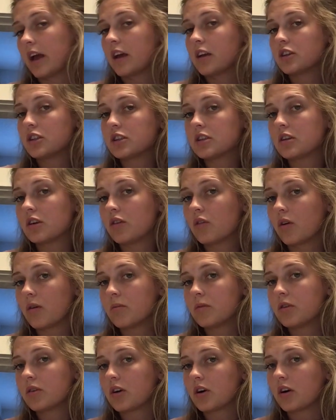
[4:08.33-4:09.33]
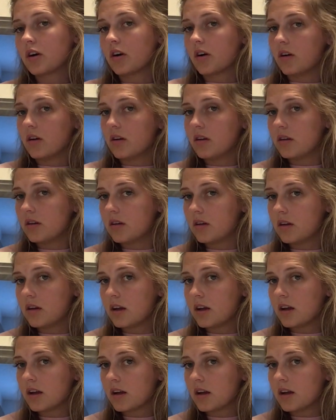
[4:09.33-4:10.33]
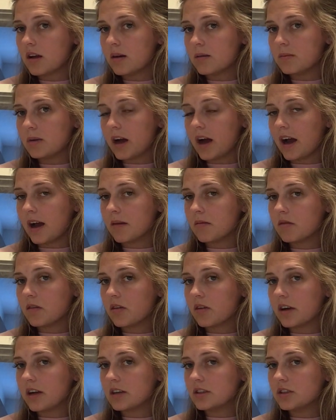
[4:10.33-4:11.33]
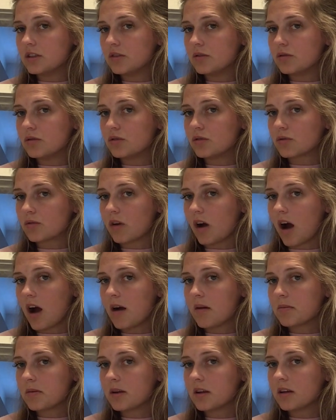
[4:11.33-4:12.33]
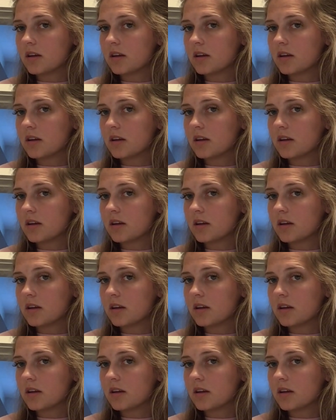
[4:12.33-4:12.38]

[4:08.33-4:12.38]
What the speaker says: just a normal curl, but I'm going to drop